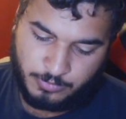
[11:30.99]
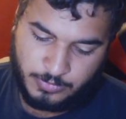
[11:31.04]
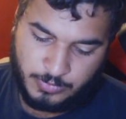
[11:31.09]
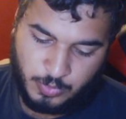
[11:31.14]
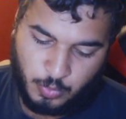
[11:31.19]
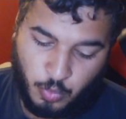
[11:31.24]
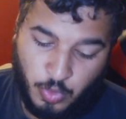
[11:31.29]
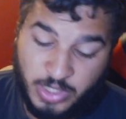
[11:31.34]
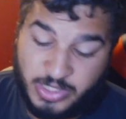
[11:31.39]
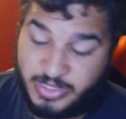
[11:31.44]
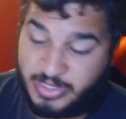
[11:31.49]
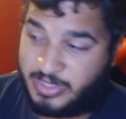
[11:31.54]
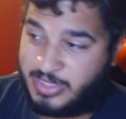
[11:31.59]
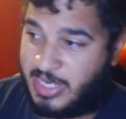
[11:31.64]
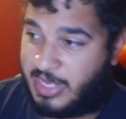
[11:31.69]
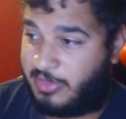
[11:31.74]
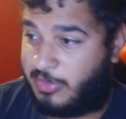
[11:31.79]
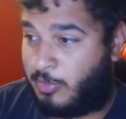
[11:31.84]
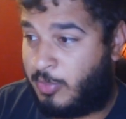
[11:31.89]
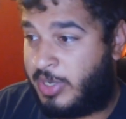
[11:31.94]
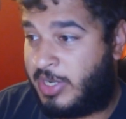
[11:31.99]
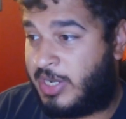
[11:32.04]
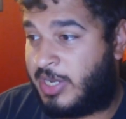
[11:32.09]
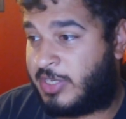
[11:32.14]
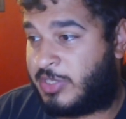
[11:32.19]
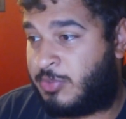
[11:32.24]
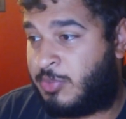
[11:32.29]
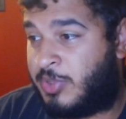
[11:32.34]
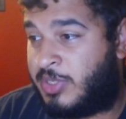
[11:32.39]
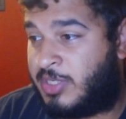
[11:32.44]
We'll just have to wait
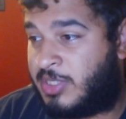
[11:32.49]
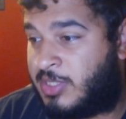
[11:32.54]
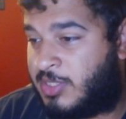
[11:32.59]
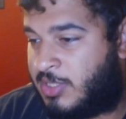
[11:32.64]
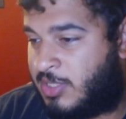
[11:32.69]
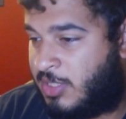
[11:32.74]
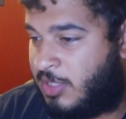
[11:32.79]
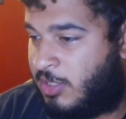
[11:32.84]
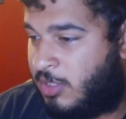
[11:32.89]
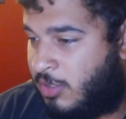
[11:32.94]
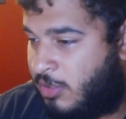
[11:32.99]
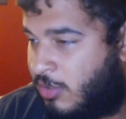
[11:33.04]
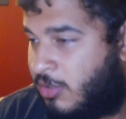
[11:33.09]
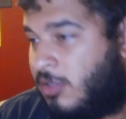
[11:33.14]
next week to see.